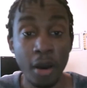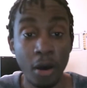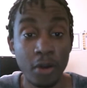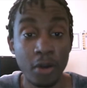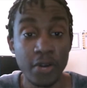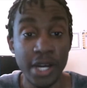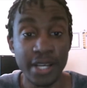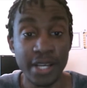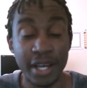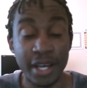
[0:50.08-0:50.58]

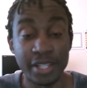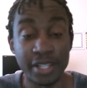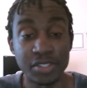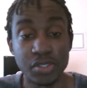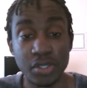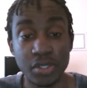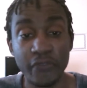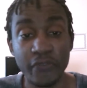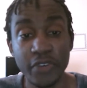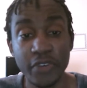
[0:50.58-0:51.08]
All right, guys,
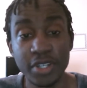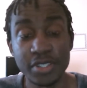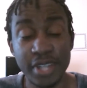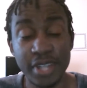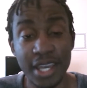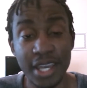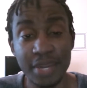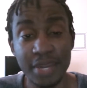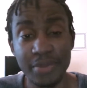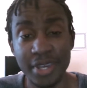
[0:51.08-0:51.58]
so the
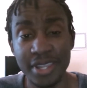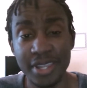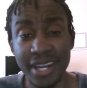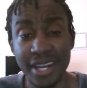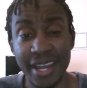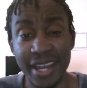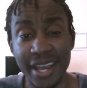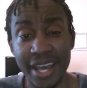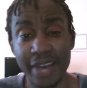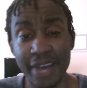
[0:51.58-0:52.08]
first anime
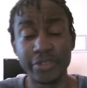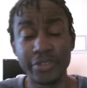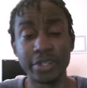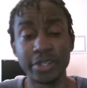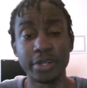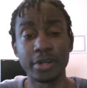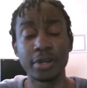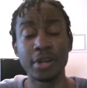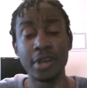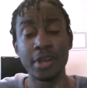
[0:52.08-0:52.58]
that I have
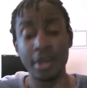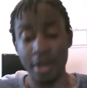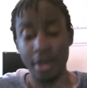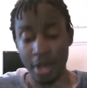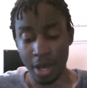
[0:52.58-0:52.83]
here,